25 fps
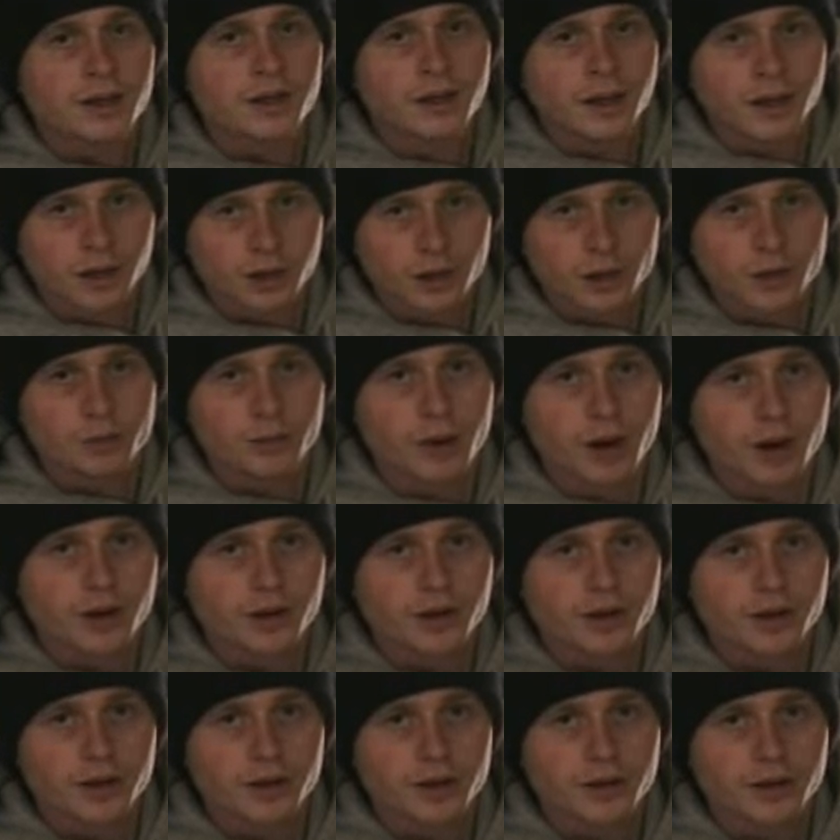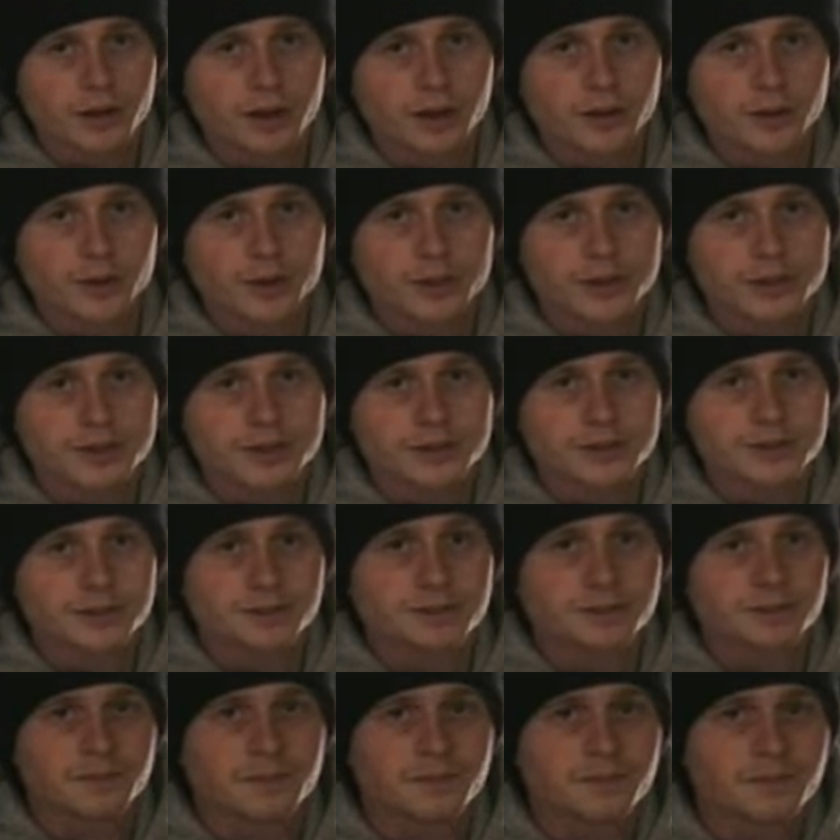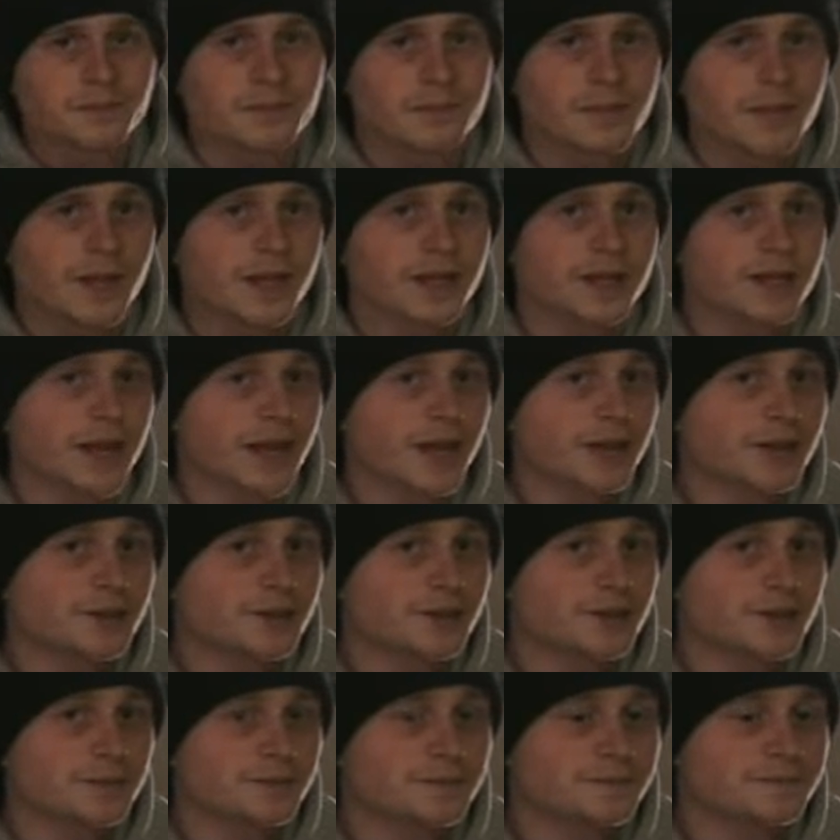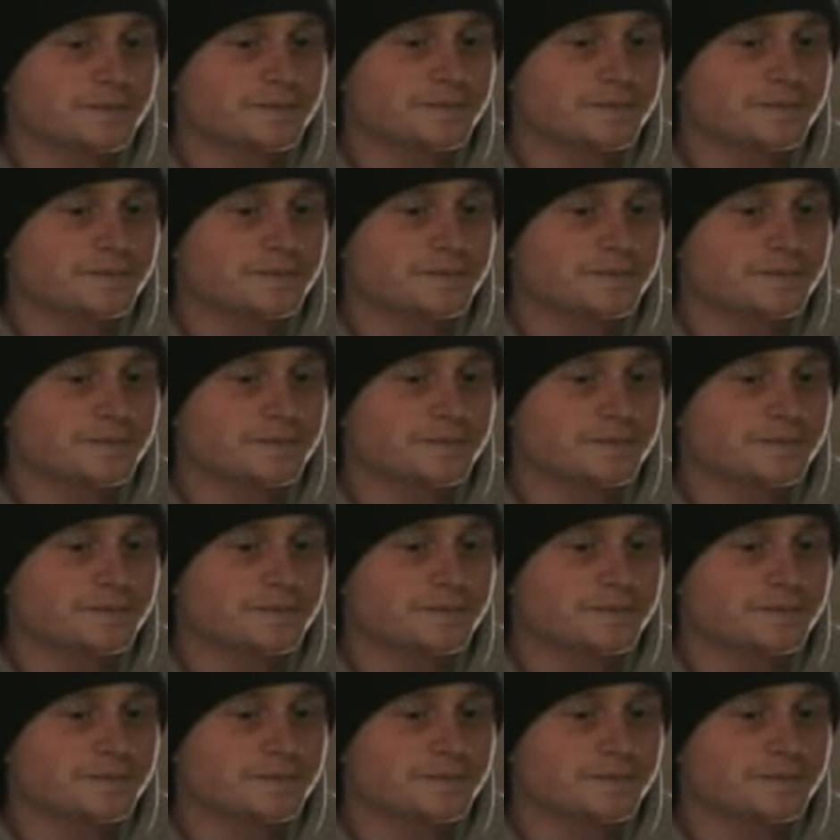Thank you, Mark. That was intense.